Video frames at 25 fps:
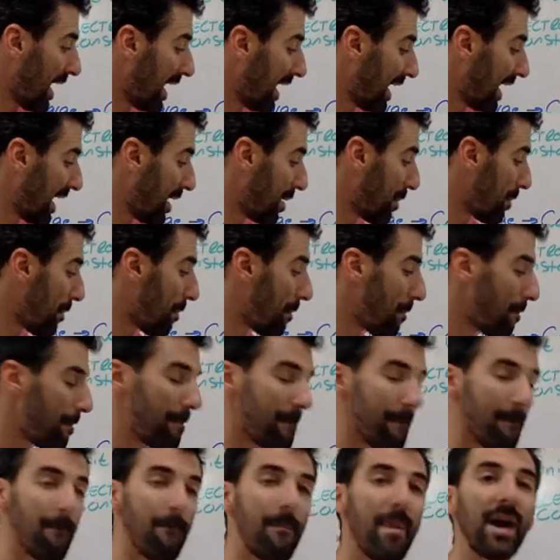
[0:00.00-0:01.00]
I am
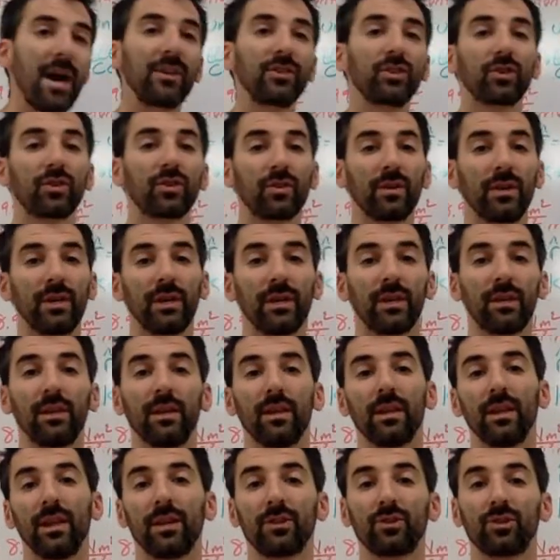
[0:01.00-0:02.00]
measuring
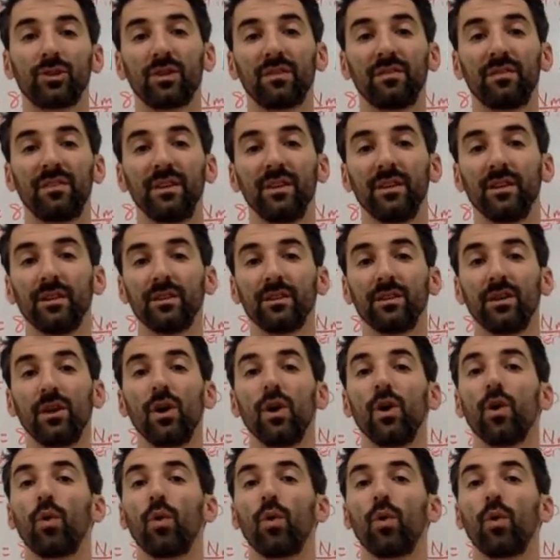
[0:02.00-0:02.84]
the electric field